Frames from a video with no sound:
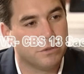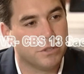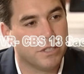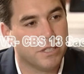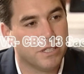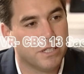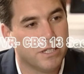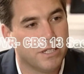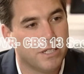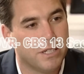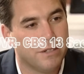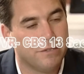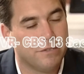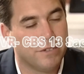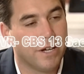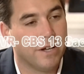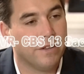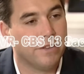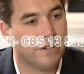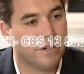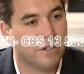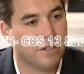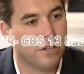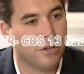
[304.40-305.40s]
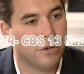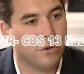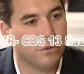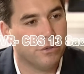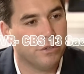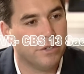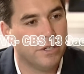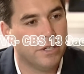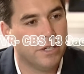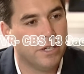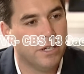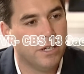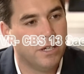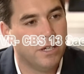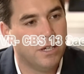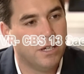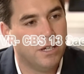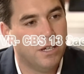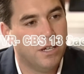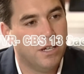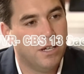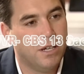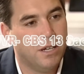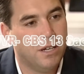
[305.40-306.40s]
when down there alone,
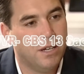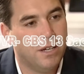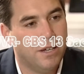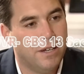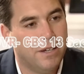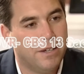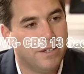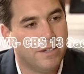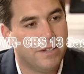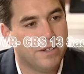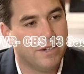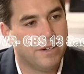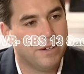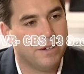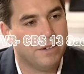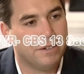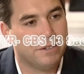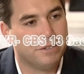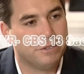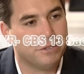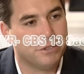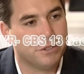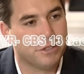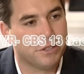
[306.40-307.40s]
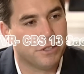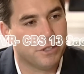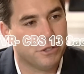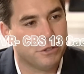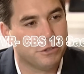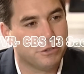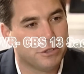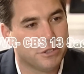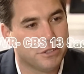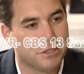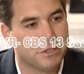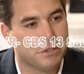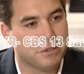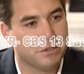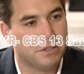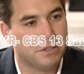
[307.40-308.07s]
I feel closer to her.